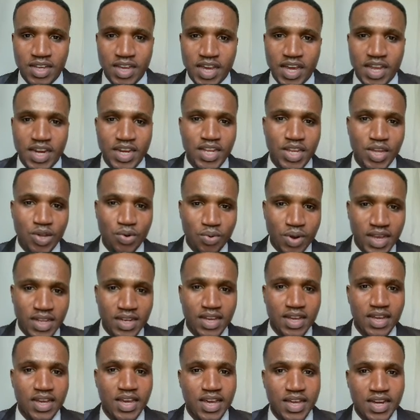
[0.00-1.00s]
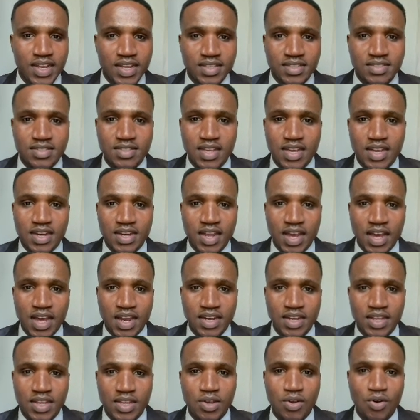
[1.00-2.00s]
And he went ahead and said
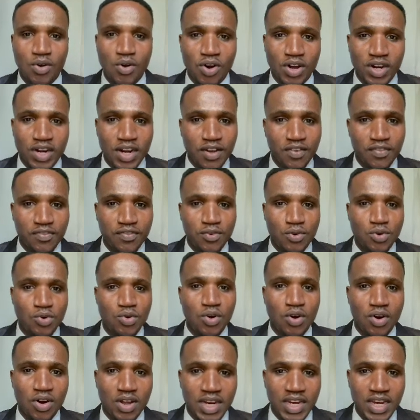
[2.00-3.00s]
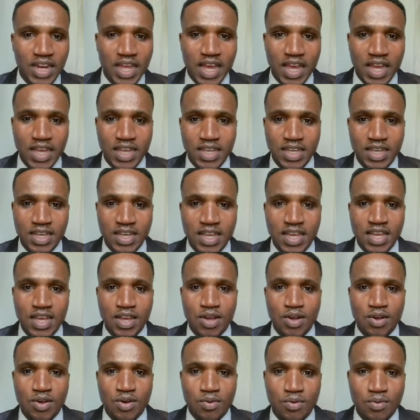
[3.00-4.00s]
that he ordered food online,
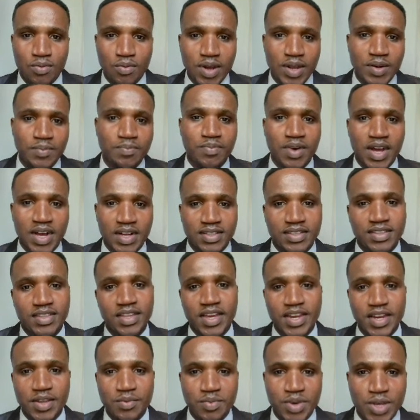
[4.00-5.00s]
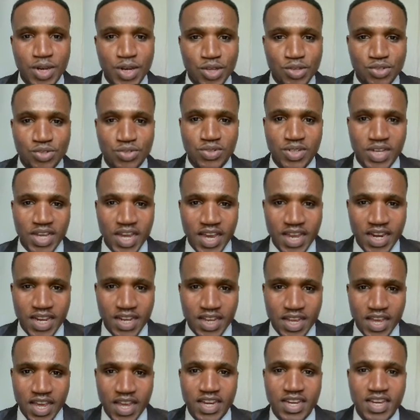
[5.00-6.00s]
went back 30 minutes to get
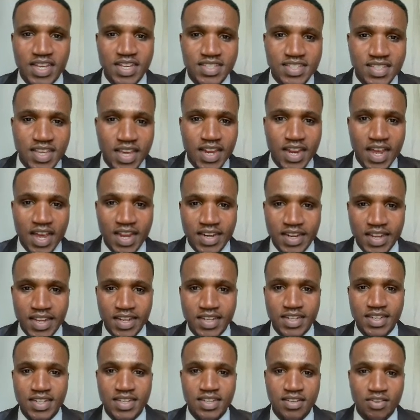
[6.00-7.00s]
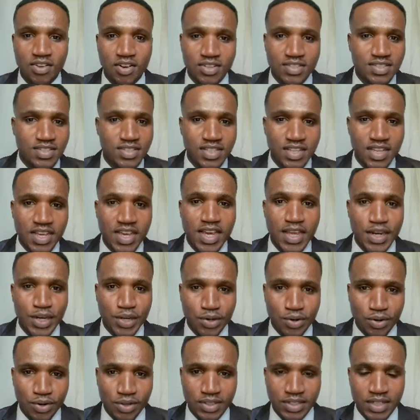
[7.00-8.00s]
it, and they said that they did not see
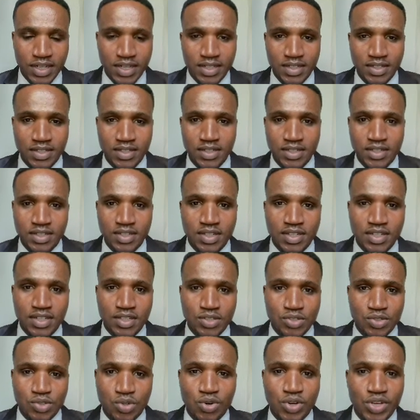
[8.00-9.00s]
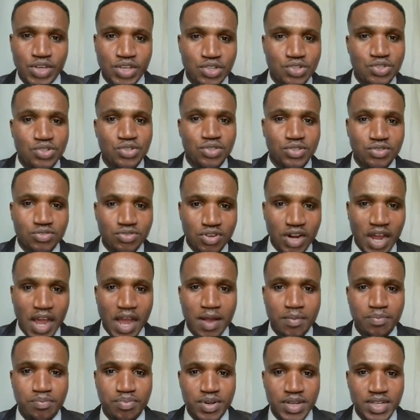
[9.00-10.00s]
any order. So he should
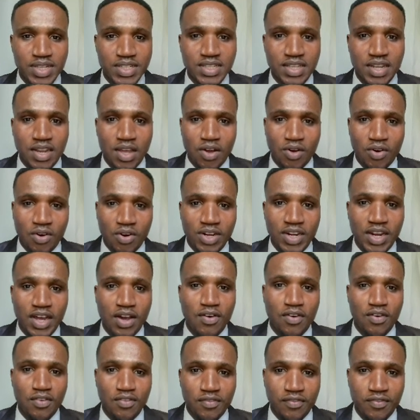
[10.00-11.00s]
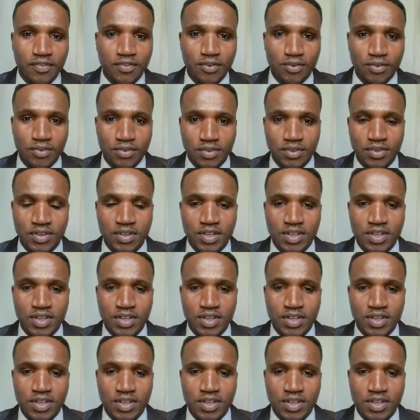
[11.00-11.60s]
try placing an order on phone.